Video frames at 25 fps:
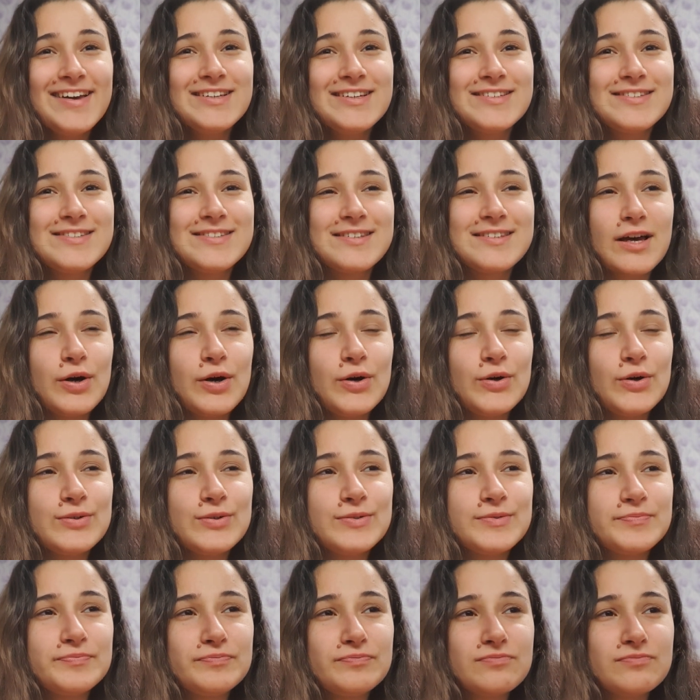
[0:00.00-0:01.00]

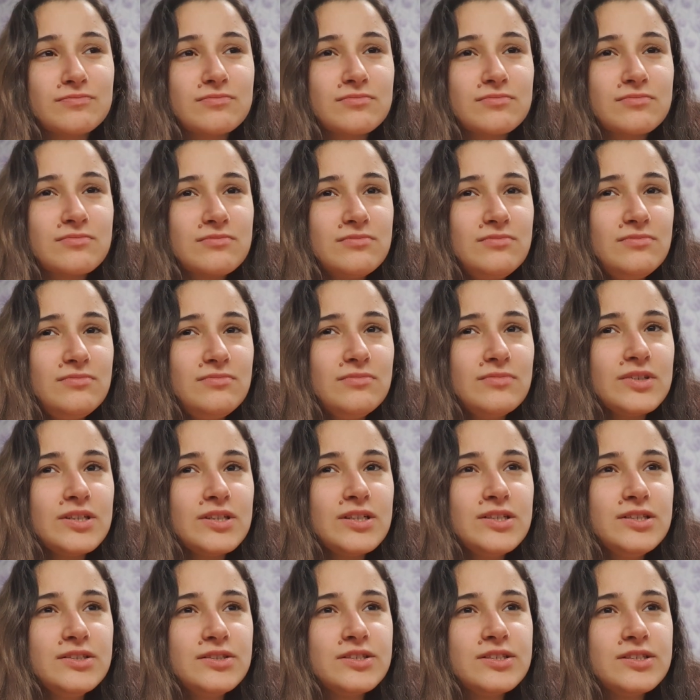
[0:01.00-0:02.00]
So
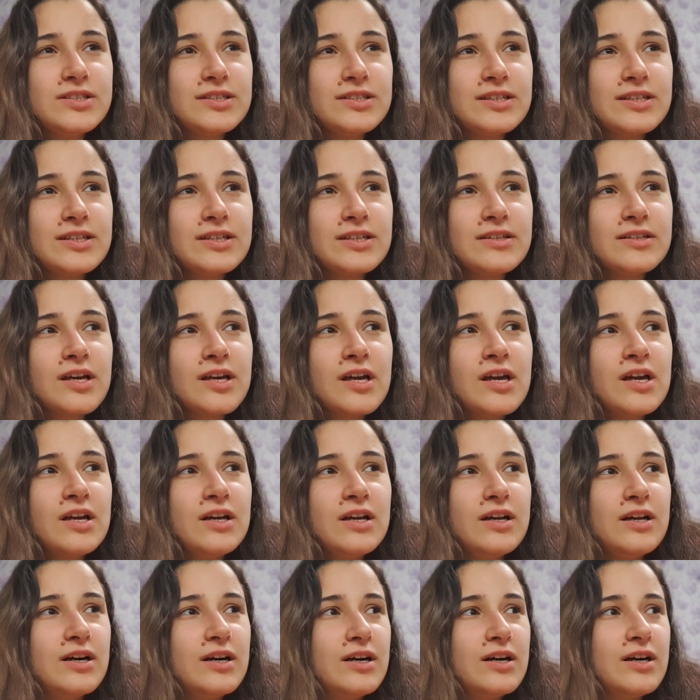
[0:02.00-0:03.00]
You see,
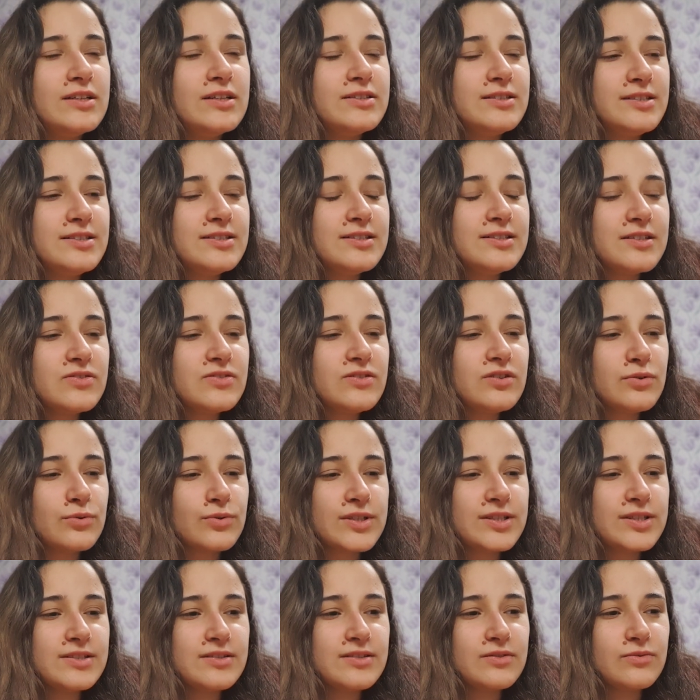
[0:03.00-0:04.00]
this is the
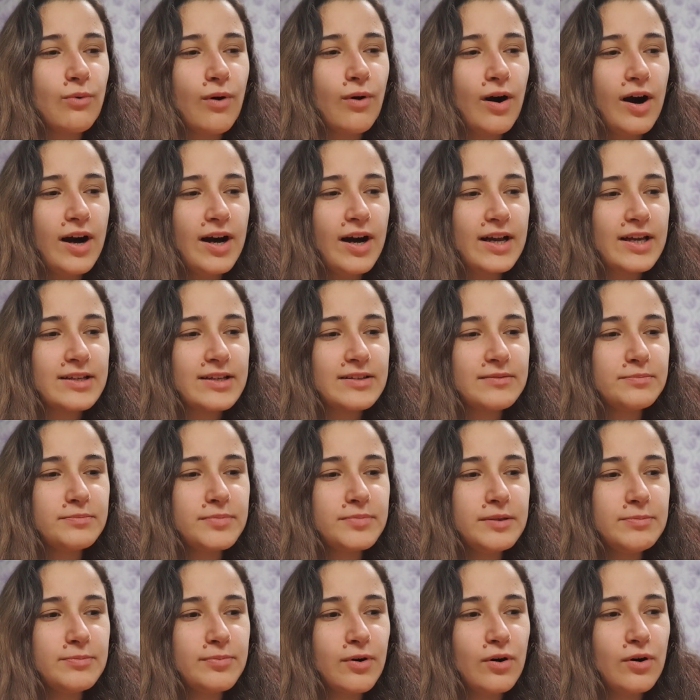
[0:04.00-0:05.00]
reason why
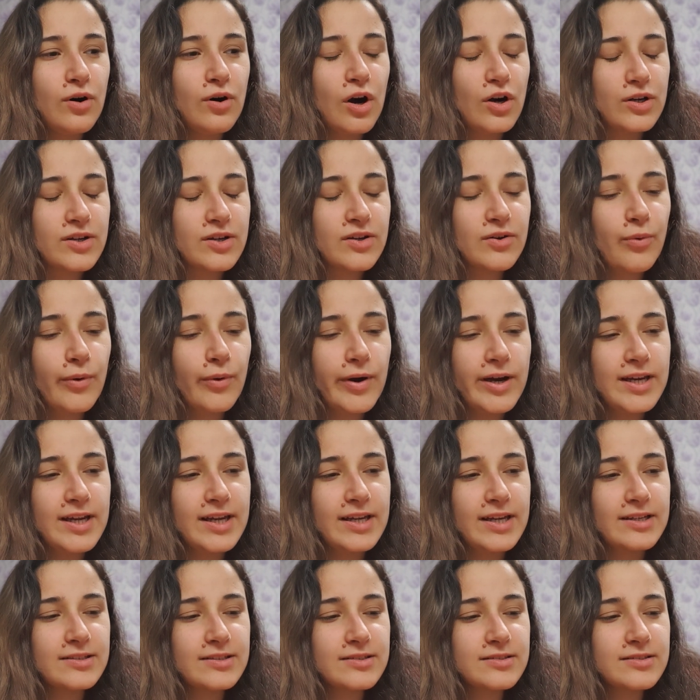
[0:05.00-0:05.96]
people are quitting